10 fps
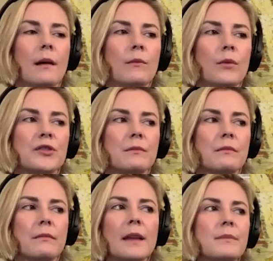Which
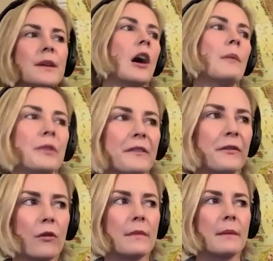made me not
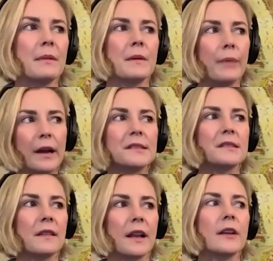perform maybe the
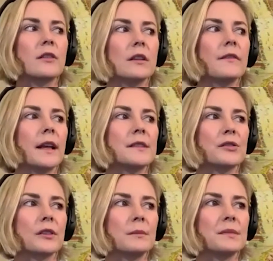best that I could have in that
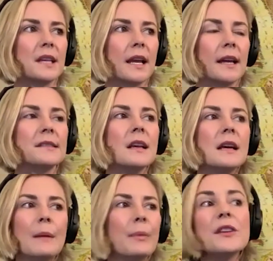circumstance.
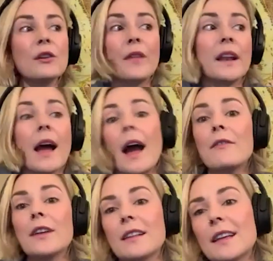But, then
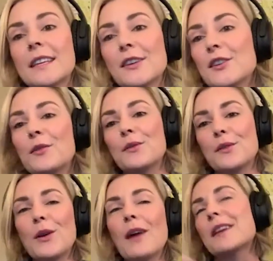having
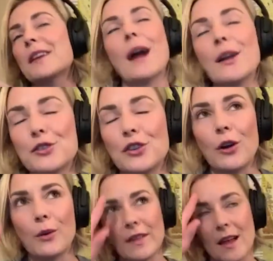you have a bad
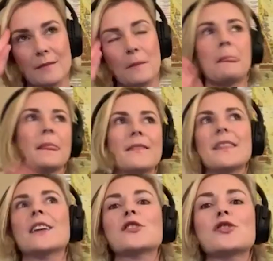show, and then
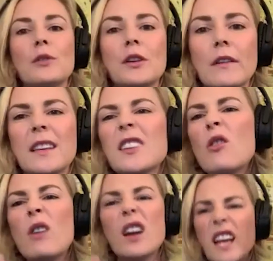the next show you're like, you
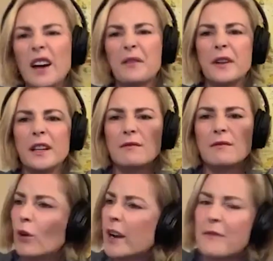know what, F it,
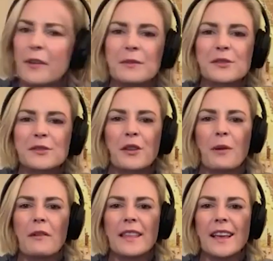whatever. I'm just going to throw
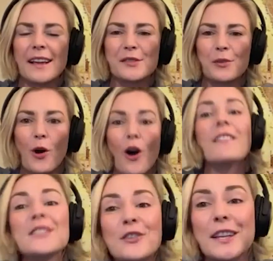everything against the wall.
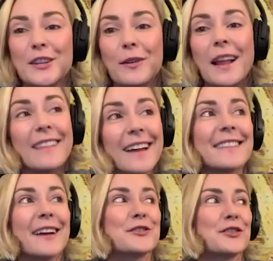And then you're like, you know what, I like
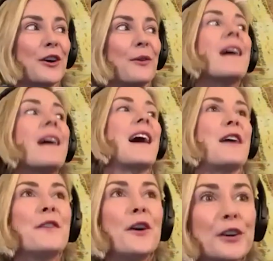that show.
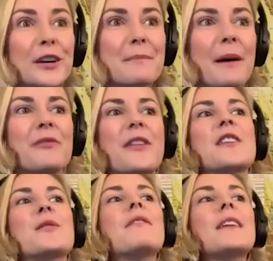I felt good about
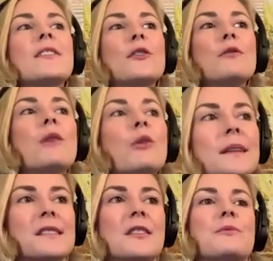that. You have little
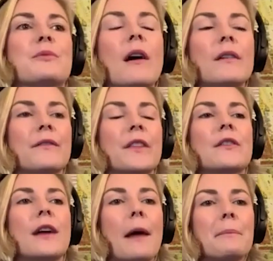moments that you're proud of, that
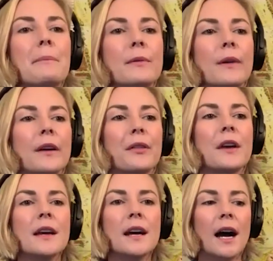you're happy with.
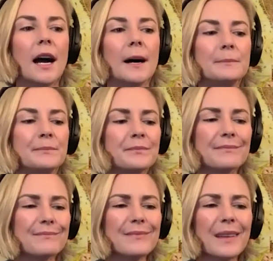
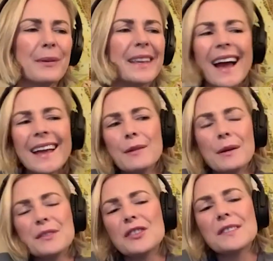But yeah, it
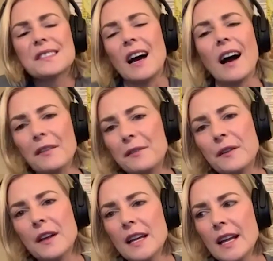was just tough.
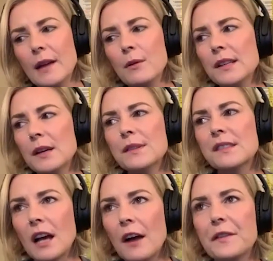It was
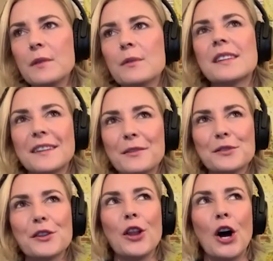tough, and it
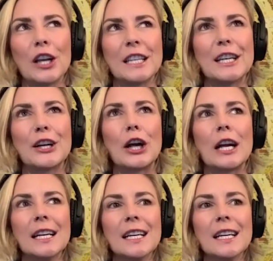was a long year.